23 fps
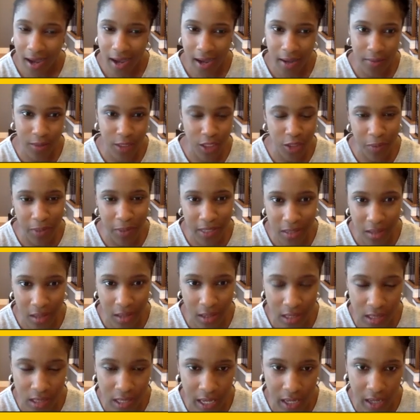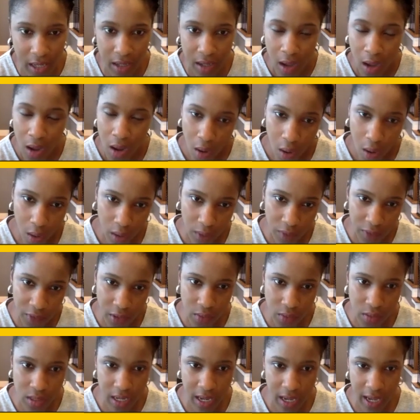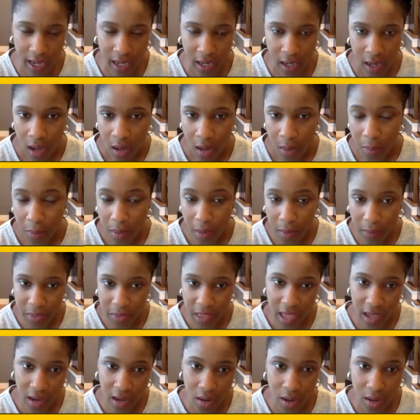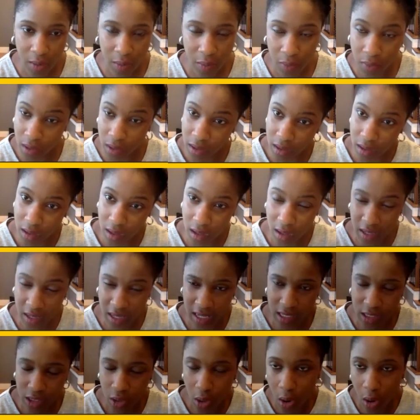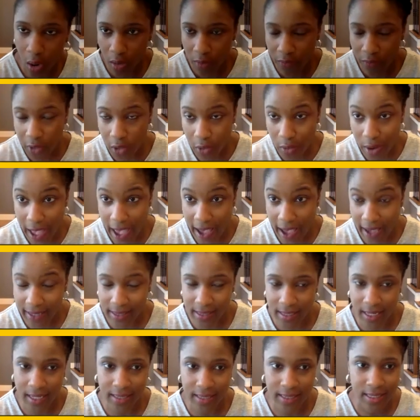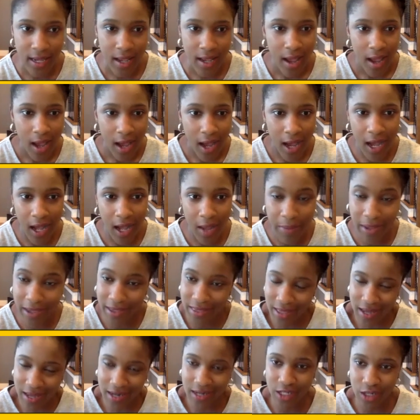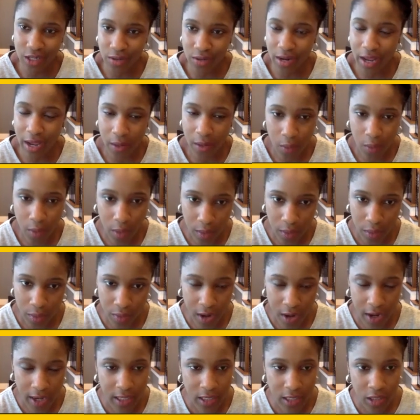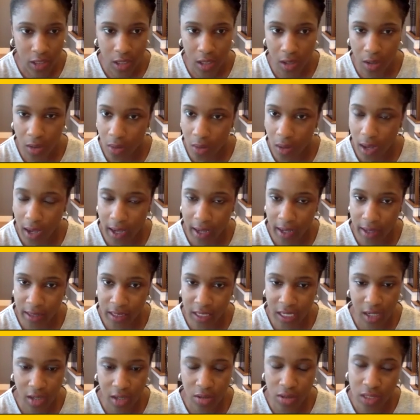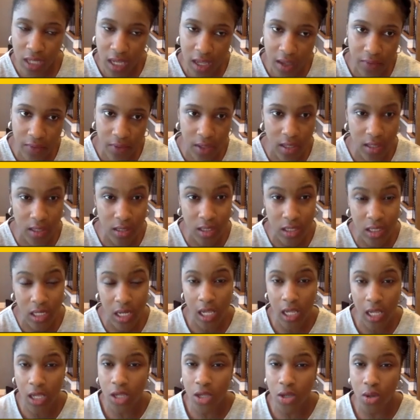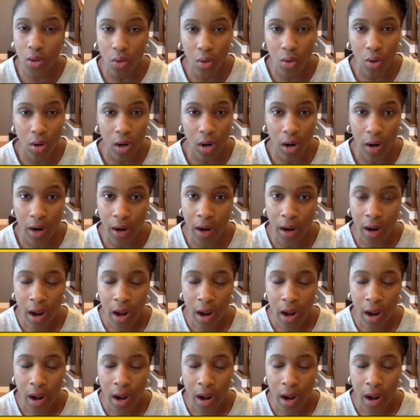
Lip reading: Just basically take all of your debt, bump that up against all of your assets, and that is your net worth, right? So take your savings, take your